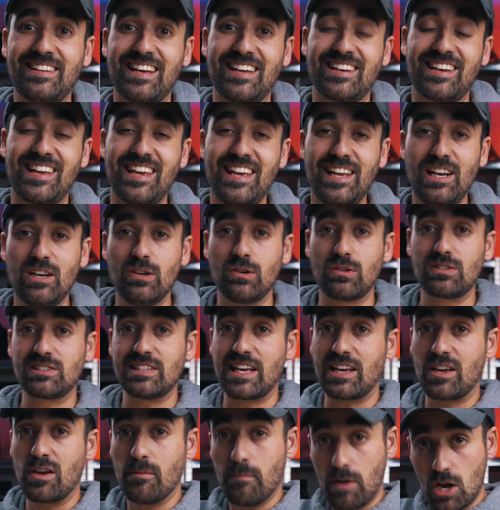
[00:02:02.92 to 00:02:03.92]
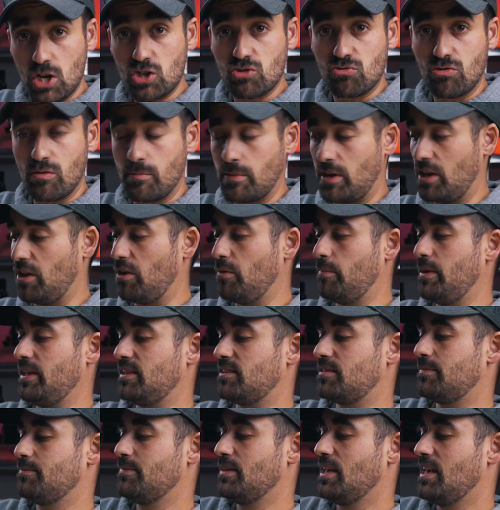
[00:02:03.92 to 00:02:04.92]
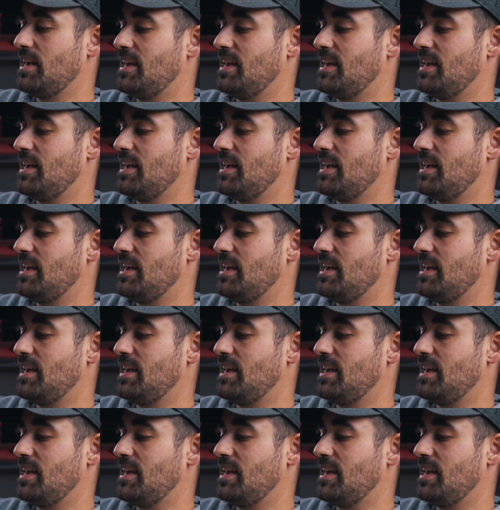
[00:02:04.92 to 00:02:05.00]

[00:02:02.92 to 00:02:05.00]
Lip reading: that it looks like a mushroom a little bit.